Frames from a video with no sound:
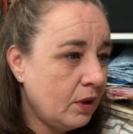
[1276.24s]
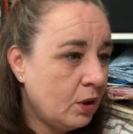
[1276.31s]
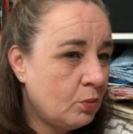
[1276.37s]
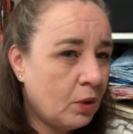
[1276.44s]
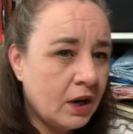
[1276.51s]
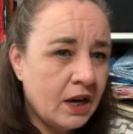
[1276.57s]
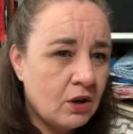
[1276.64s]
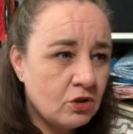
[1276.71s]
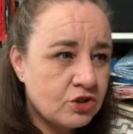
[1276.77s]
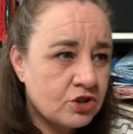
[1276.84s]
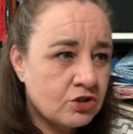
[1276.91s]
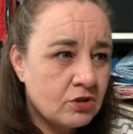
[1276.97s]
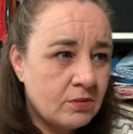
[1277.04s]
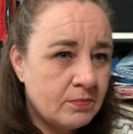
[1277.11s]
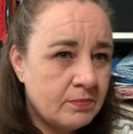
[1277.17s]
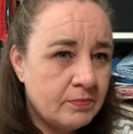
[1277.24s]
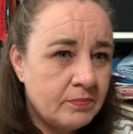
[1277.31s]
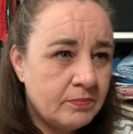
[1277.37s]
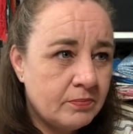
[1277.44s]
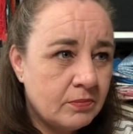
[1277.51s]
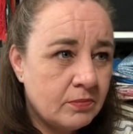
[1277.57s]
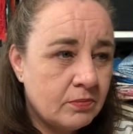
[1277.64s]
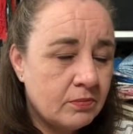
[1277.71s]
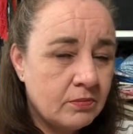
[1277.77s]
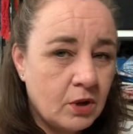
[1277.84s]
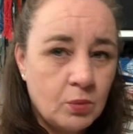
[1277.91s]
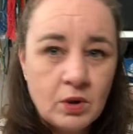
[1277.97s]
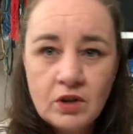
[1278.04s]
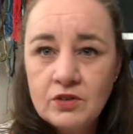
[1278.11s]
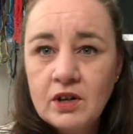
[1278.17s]
What else?
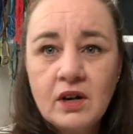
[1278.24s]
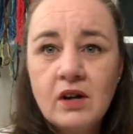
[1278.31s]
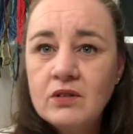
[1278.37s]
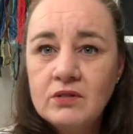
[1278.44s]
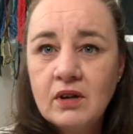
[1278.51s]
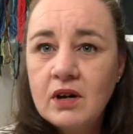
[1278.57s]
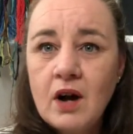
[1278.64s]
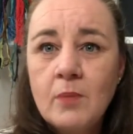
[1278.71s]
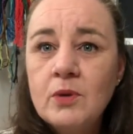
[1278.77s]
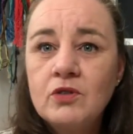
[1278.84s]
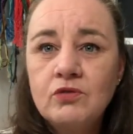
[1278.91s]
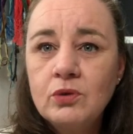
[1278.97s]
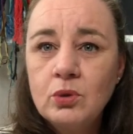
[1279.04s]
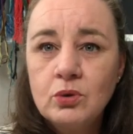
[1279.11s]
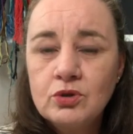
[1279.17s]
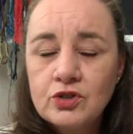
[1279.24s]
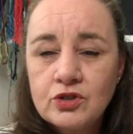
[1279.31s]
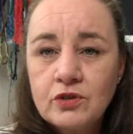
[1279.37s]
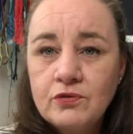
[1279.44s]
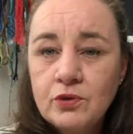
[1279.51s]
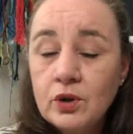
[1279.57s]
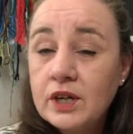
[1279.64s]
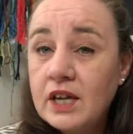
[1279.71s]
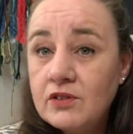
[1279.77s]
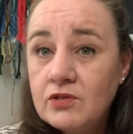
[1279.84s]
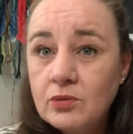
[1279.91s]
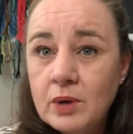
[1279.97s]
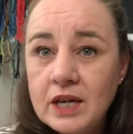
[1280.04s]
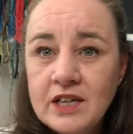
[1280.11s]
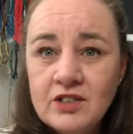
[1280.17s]
Well, the common rules for
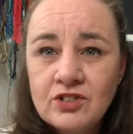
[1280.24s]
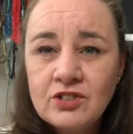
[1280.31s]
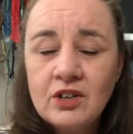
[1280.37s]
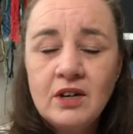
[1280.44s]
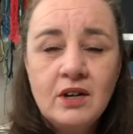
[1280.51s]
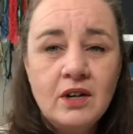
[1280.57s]
giveaways: